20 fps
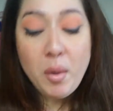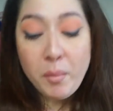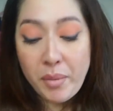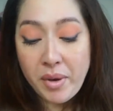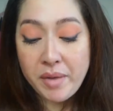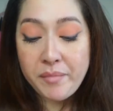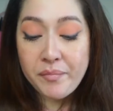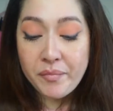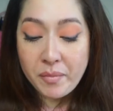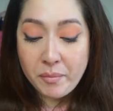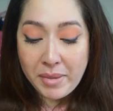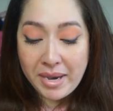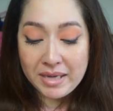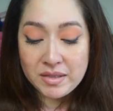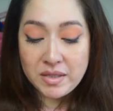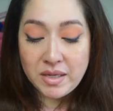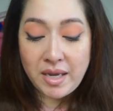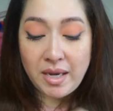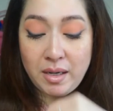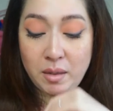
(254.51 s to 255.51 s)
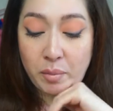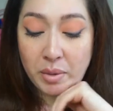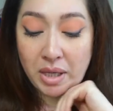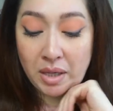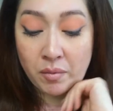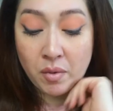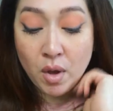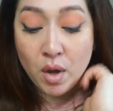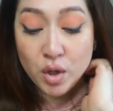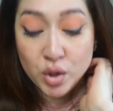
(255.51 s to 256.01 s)
But back to
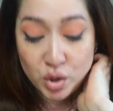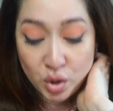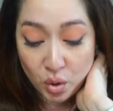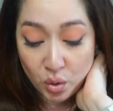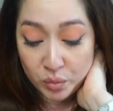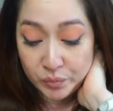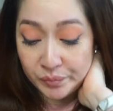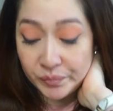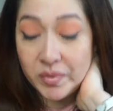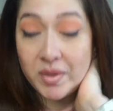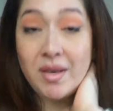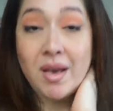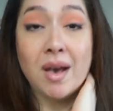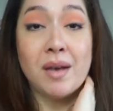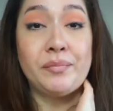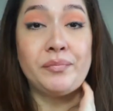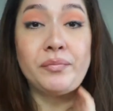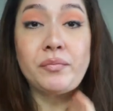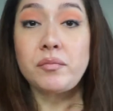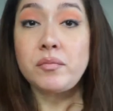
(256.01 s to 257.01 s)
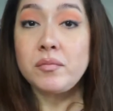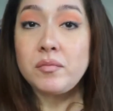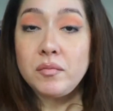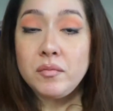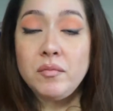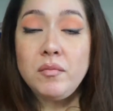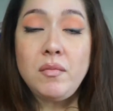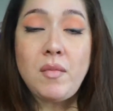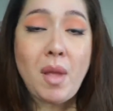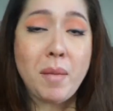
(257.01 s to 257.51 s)
KDP. So yeah,
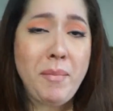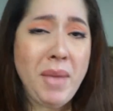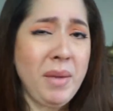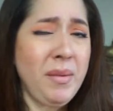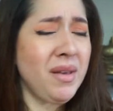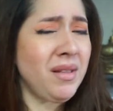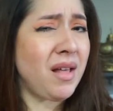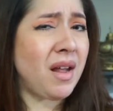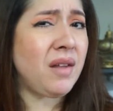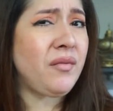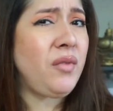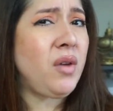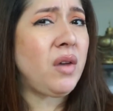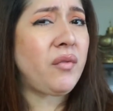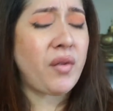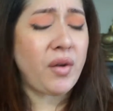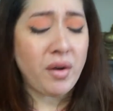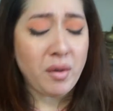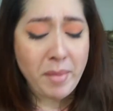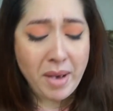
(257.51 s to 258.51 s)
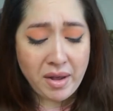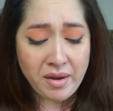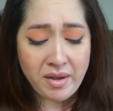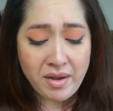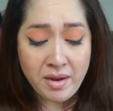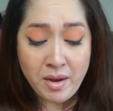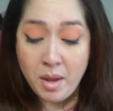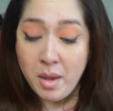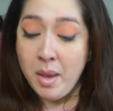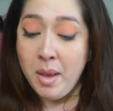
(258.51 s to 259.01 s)
maybe a lot of you have heard about
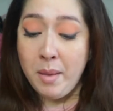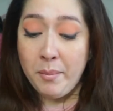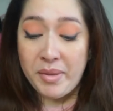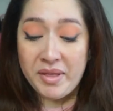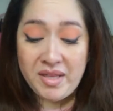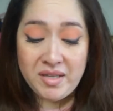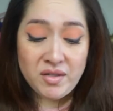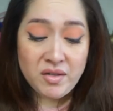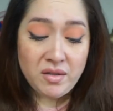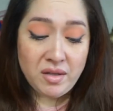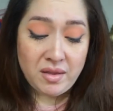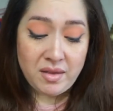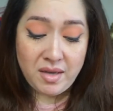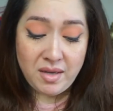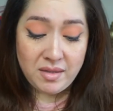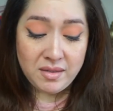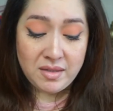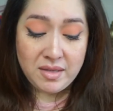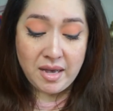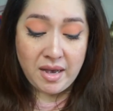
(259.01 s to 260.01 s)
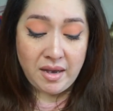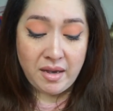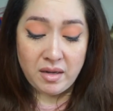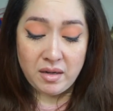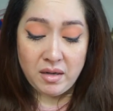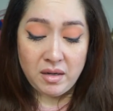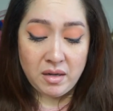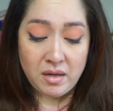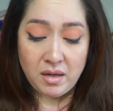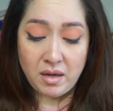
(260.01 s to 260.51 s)
it, but these are the things that,